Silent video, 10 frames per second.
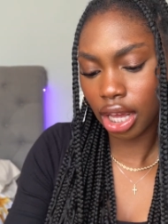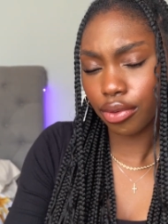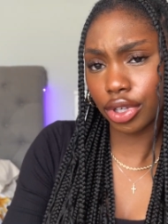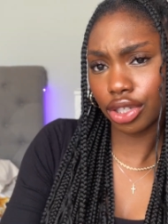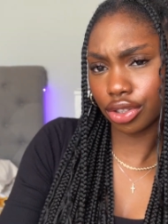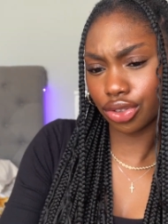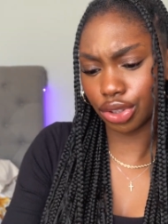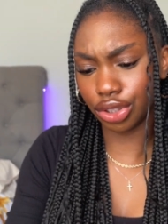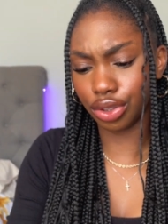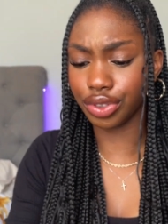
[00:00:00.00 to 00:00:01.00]
Reuse,
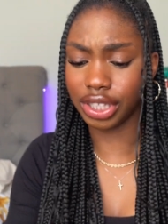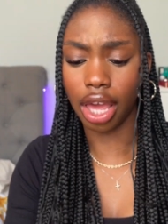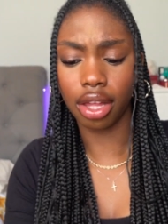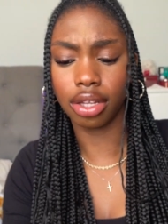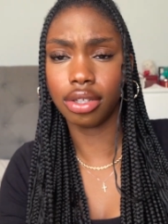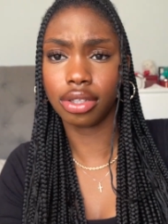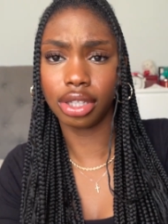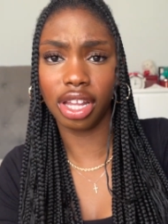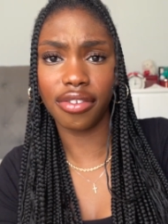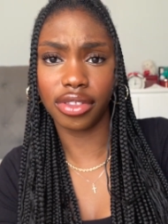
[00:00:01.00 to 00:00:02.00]
reduce, recycle.
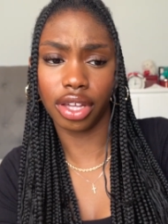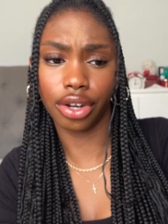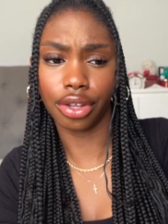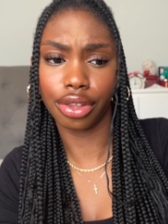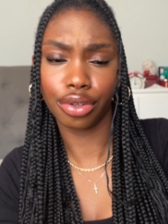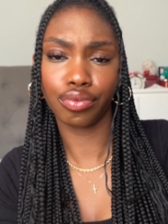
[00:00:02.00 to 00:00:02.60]
Love the earth.